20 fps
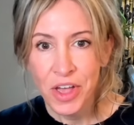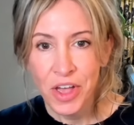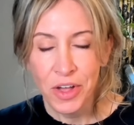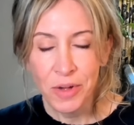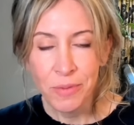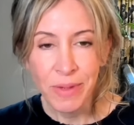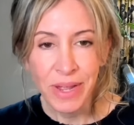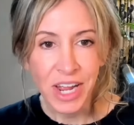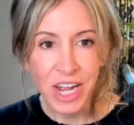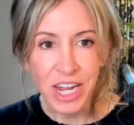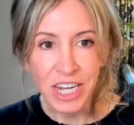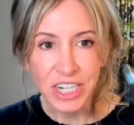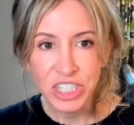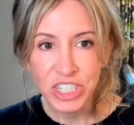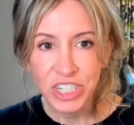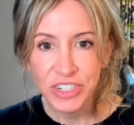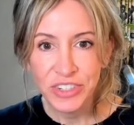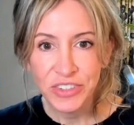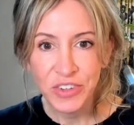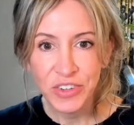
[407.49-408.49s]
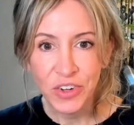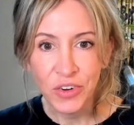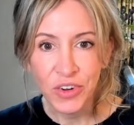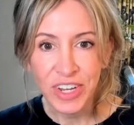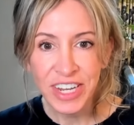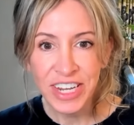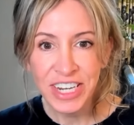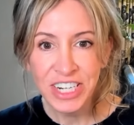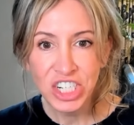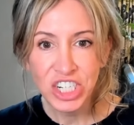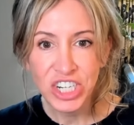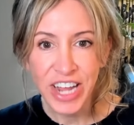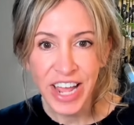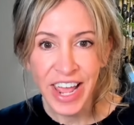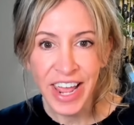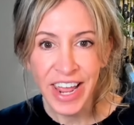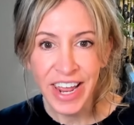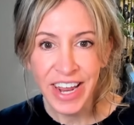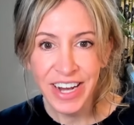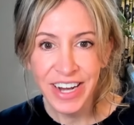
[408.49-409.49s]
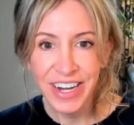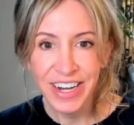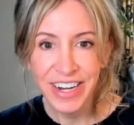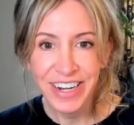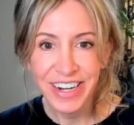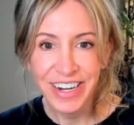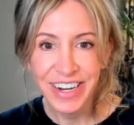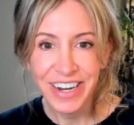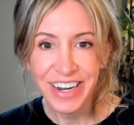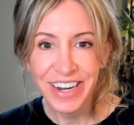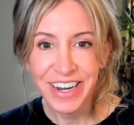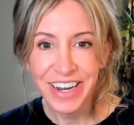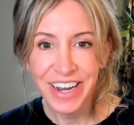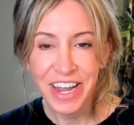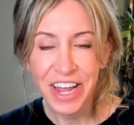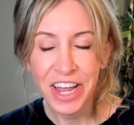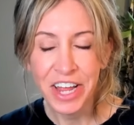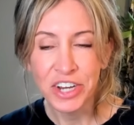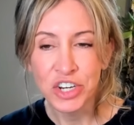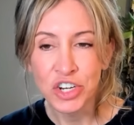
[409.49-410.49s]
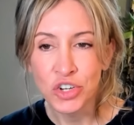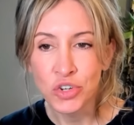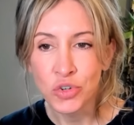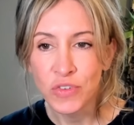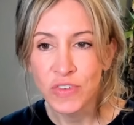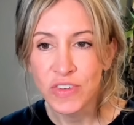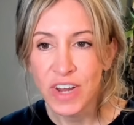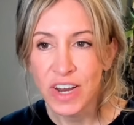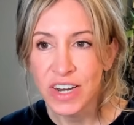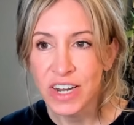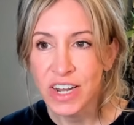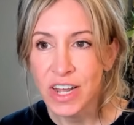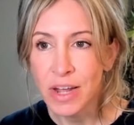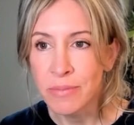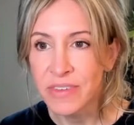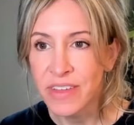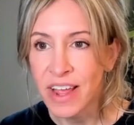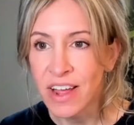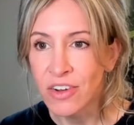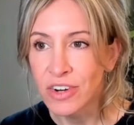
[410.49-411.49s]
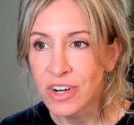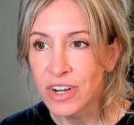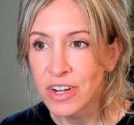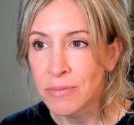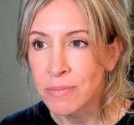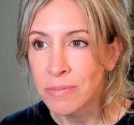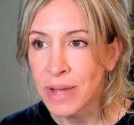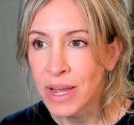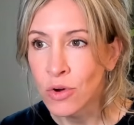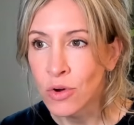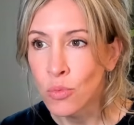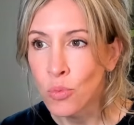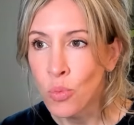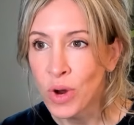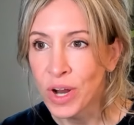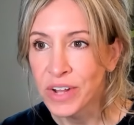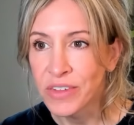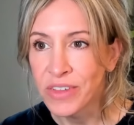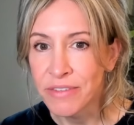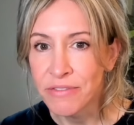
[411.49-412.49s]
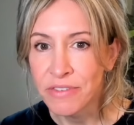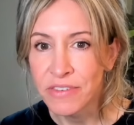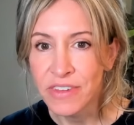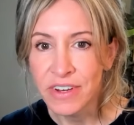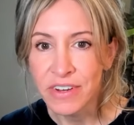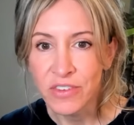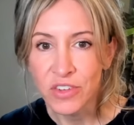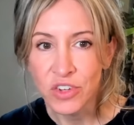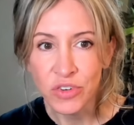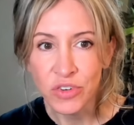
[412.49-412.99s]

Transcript: Oh my gosh. So each day a new study comes out about what glyphosate is